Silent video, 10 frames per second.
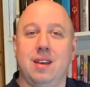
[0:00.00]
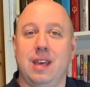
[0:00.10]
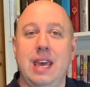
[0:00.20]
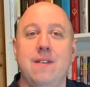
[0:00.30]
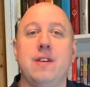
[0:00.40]

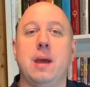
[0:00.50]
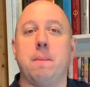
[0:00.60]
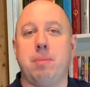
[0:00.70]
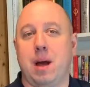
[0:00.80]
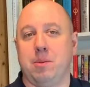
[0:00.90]

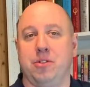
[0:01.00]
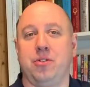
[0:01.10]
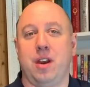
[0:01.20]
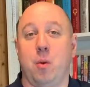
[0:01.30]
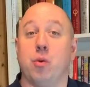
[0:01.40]
evening Bible
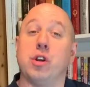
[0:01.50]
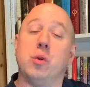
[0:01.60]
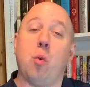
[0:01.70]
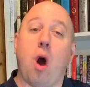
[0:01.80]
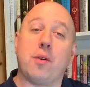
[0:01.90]
study, and we're
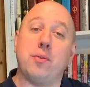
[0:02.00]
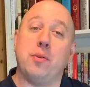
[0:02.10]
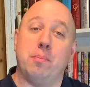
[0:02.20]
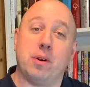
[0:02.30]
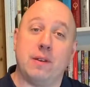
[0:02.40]
going to walk through
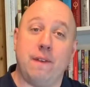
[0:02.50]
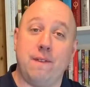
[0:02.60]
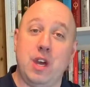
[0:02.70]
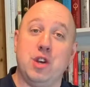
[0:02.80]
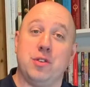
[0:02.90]
the book of
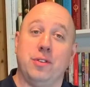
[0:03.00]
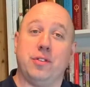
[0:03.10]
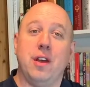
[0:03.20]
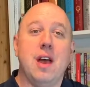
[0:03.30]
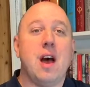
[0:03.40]

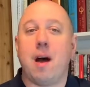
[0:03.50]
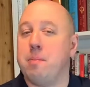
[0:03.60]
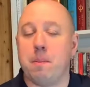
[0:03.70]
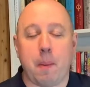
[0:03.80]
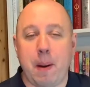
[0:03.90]
Ephesians. I've
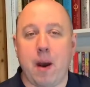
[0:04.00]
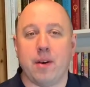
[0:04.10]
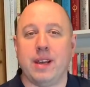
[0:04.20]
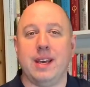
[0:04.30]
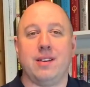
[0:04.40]
been
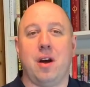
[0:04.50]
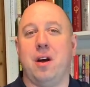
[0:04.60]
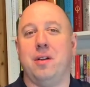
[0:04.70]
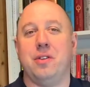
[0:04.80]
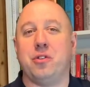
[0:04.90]
preparing it
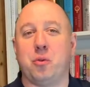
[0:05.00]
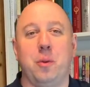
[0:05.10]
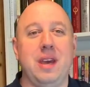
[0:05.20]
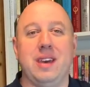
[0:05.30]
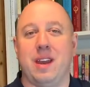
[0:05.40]
this
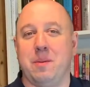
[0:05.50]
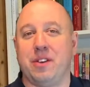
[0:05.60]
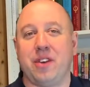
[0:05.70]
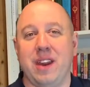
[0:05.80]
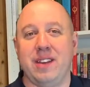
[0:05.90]
week, and I'm
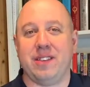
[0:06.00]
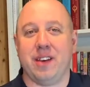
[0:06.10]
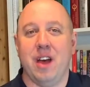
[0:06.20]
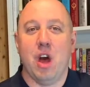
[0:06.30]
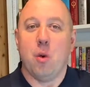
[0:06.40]
excited
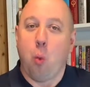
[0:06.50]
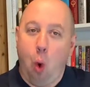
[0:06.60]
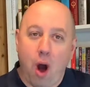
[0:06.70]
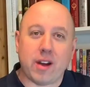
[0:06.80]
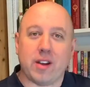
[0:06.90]
to
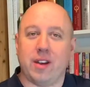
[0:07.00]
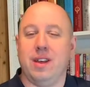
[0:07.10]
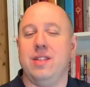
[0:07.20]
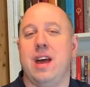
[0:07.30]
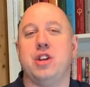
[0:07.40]
walk
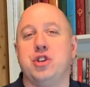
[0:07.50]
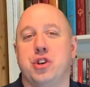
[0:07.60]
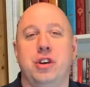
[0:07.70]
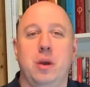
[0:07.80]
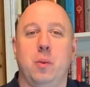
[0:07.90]
in that
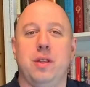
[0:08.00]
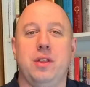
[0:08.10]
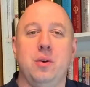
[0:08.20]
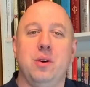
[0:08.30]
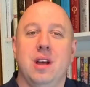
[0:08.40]
journey
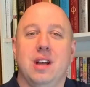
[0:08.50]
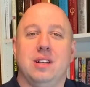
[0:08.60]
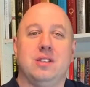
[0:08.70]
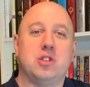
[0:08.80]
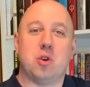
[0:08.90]
with you.
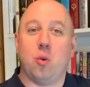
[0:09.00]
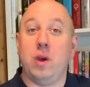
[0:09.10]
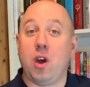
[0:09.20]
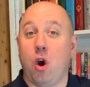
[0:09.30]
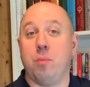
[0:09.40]
And so
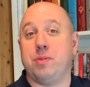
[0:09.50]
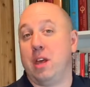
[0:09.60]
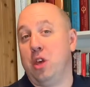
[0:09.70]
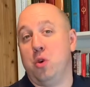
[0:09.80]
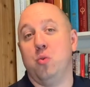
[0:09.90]
we hope
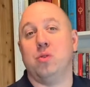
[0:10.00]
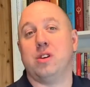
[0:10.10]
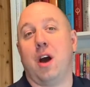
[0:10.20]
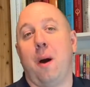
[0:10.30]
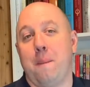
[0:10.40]
that you will
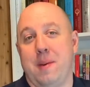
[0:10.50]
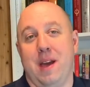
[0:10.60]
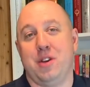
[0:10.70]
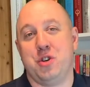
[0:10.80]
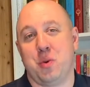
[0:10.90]
come
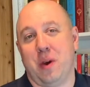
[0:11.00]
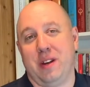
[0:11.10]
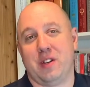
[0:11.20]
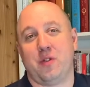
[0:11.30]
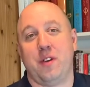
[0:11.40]
and
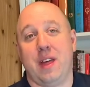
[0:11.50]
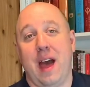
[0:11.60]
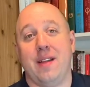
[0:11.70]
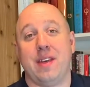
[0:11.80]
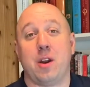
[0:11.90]
join us for
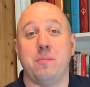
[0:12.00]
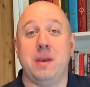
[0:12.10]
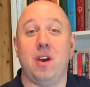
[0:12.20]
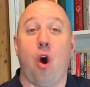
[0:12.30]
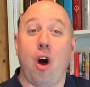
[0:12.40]
that. That'll
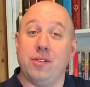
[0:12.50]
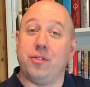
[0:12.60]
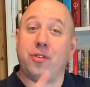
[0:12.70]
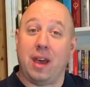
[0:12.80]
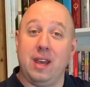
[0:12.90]
be on
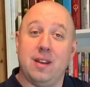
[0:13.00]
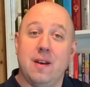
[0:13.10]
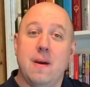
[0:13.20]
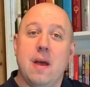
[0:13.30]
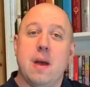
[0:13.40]
site.
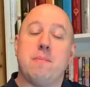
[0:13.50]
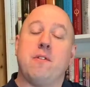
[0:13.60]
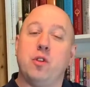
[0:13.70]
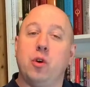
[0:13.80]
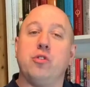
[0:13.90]
But
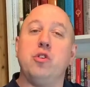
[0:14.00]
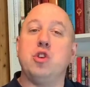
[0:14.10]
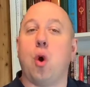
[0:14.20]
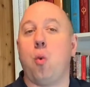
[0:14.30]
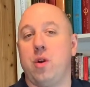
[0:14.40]
for those who
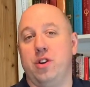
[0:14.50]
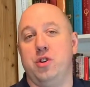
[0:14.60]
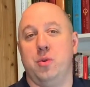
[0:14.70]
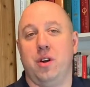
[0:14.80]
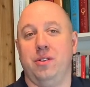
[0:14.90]
don't want to
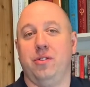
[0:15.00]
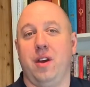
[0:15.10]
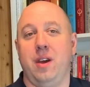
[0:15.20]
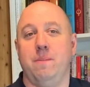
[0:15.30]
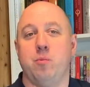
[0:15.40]
do it on
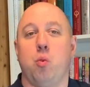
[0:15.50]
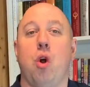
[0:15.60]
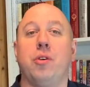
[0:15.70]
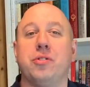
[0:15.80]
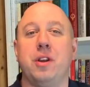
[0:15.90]
site, we're
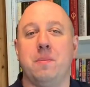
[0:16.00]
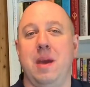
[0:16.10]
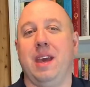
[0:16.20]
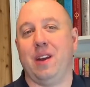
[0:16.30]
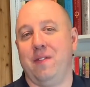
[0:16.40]
also going to
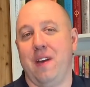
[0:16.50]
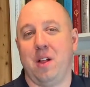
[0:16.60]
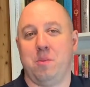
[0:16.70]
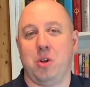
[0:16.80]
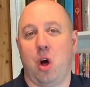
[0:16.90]
make it
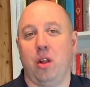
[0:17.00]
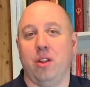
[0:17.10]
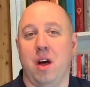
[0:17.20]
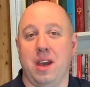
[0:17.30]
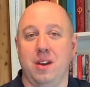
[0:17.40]
available
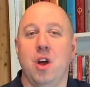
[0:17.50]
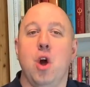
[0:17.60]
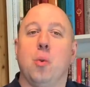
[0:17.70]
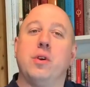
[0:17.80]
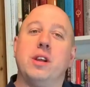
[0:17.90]
online.
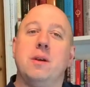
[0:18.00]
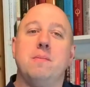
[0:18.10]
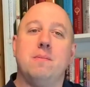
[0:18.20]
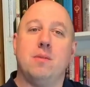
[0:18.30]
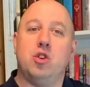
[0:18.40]
We're
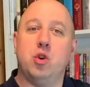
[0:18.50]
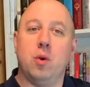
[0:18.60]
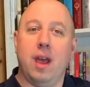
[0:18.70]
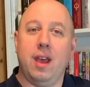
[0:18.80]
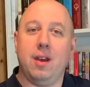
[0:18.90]
going to do
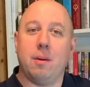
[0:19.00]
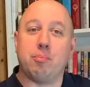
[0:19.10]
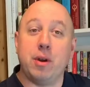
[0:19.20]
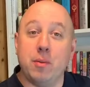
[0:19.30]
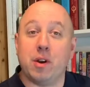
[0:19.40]
a
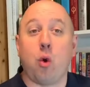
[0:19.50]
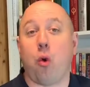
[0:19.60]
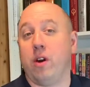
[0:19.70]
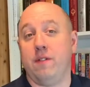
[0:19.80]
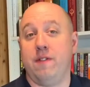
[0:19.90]

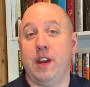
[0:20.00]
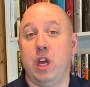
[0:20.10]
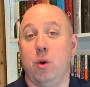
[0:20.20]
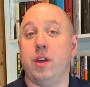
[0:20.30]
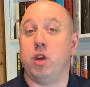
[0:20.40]
pre-recorded
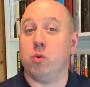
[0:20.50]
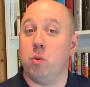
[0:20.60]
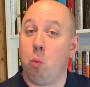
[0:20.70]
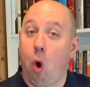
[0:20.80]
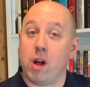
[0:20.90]
video that you
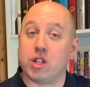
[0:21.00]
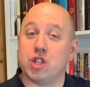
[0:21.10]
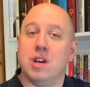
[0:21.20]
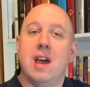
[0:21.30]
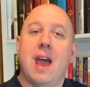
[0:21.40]
can
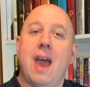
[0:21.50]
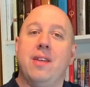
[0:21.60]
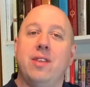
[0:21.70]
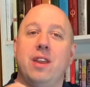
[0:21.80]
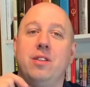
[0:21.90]
watch,
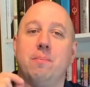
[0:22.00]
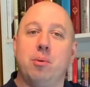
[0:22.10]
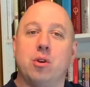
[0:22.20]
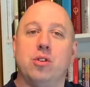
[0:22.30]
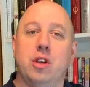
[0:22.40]
and then the
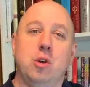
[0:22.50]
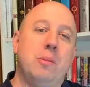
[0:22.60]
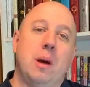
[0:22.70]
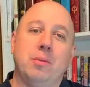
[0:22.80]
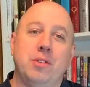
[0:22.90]
booklet you'll
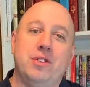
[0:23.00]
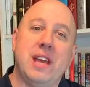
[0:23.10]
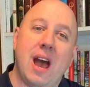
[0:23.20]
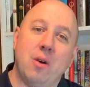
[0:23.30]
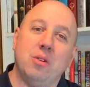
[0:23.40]
be able to
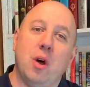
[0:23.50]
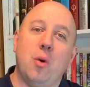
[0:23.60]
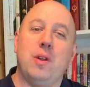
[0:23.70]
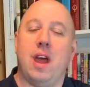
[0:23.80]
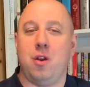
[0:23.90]

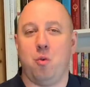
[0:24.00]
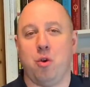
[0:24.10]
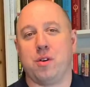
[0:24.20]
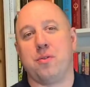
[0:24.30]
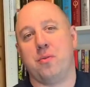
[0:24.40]
download and
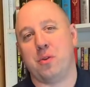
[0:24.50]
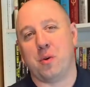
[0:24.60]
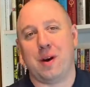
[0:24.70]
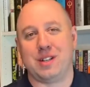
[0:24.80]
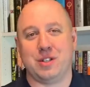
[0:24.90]
work through the
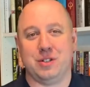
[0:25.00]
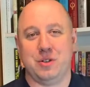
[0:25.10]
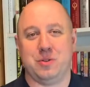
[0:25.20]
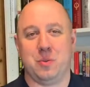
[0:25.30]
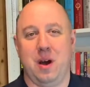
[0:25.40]
questions
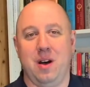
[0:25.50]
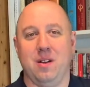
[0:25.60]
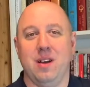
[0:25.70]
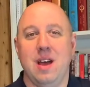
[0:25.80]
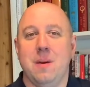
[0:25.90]
as
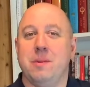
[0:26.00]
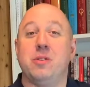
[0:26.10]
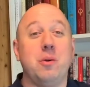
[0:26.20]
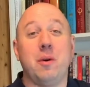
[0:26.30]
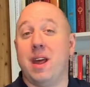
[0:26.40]
well.
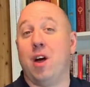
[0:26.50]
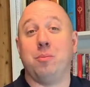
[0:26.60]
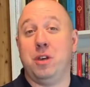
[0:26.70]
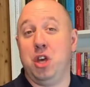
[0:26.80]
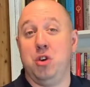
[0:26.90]
Because we want to
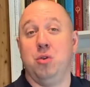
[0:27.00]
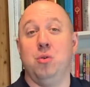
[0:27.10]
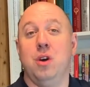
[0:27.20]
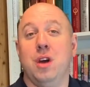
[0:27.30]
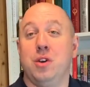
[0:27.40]
help
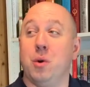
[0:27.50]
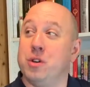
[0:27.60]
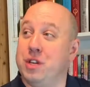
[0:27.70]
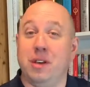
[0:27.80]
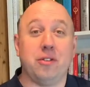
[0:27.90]
you know
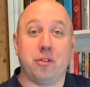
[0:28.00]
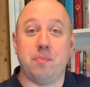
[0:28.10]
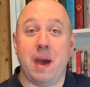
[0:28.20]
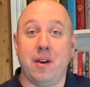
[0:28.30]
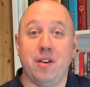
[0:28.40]
Jesus
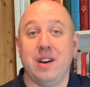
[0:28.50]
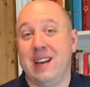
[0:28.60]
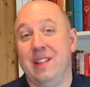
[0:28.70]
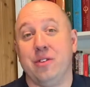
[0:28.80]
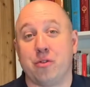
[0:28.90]
better
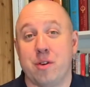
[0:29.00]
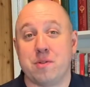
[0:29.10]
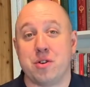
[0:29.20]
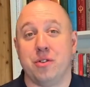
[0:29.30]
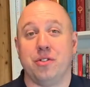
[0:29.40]
in the
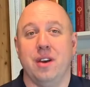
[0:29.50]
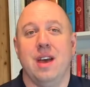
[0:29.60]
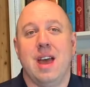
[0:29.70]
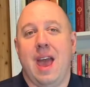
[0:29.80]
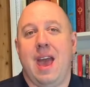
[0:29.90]
scriptures
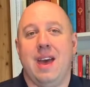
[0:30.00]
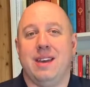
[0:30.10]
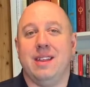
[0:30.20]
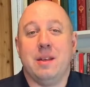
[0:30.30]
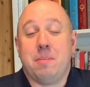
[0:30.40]

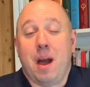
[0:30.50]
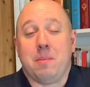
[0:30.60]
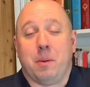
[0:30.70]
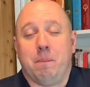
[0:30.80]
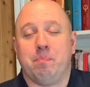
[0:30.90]
and in the
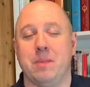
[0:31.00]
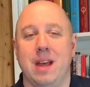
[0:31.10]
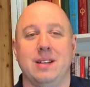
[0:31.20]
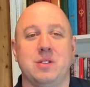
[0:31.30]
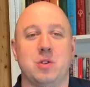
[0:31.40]
Bible.
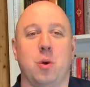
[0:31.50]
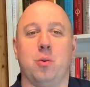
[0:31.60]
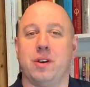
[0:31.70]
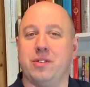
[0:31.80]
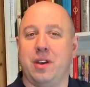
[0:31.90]
And so
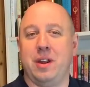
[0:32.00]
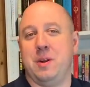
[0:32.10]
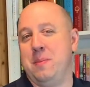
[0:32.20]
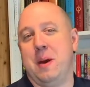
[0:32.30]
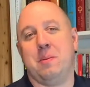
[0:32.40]
we're excited
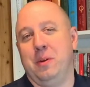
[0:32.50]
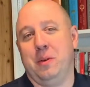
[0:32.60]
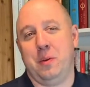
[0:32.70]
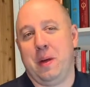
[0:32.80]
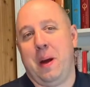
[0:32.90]
to be able to
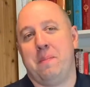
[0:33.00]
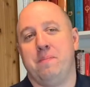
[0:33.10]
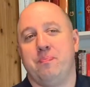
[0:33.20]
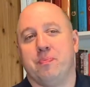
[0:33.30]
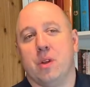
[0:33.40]
do that.
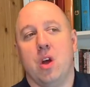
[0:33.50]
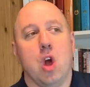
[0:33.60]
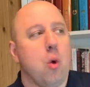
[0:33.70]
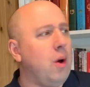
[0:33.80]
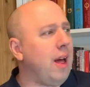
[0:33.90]

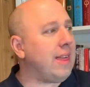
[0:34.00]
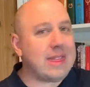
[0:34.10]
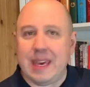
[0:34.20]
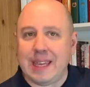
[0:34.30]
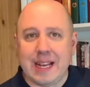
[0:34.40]
Well, I
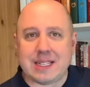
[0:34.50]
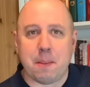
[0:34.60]
think that's